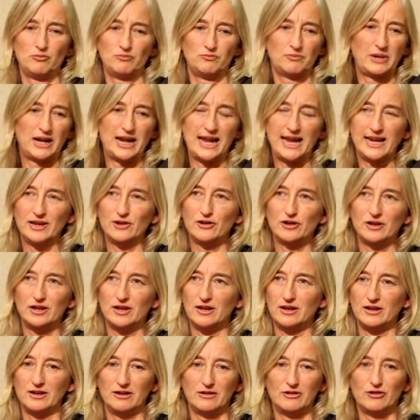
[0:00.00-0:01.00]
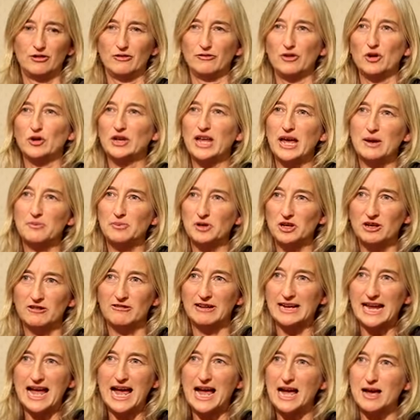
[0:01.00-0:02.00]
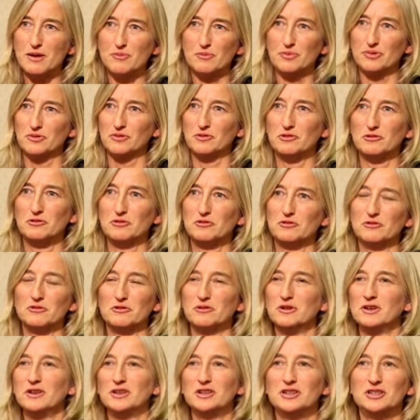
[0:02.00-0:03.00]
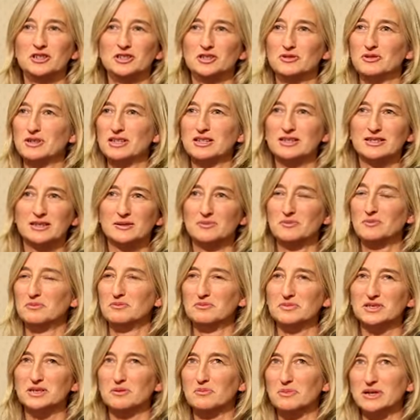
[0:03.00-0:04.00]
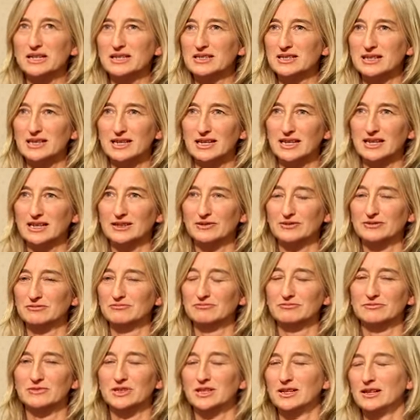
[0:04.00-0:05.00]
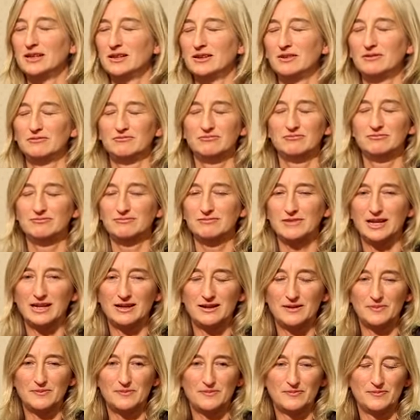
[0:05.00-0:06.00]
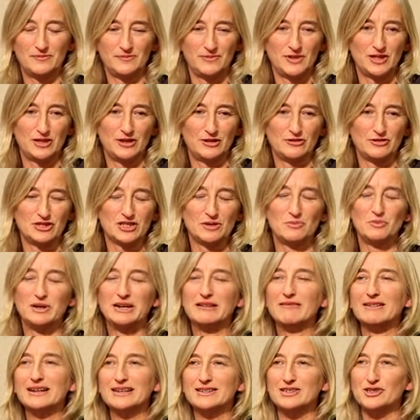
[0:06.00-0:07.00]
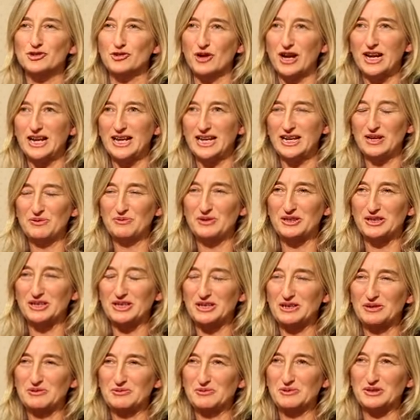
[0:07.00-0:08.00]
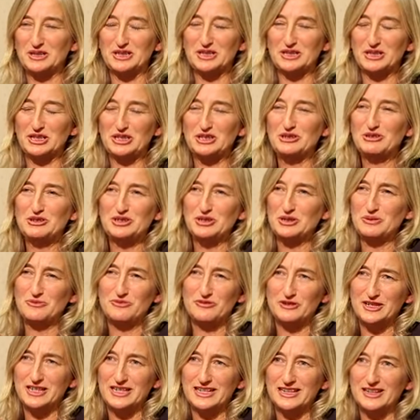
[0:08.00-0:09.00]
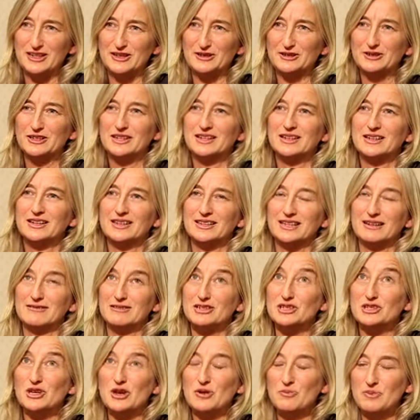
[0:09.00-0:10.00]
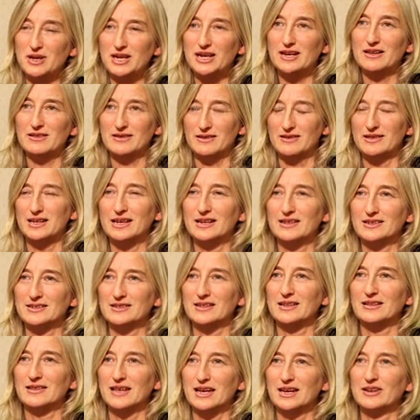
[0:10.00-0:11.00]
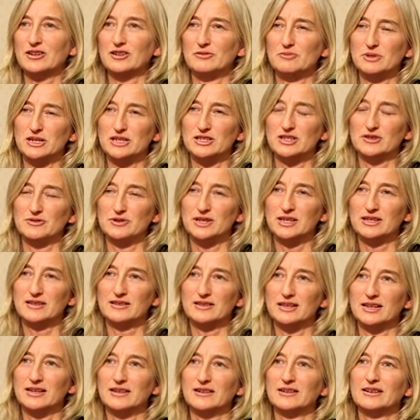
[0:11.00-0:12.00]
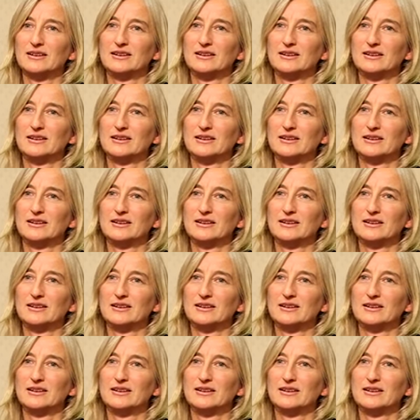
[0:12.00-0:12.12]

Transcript: playing on a vocabulary app, or doing some listening on, you know, some lyrics training with a YouTube video. There are so many other things that they could be doing that,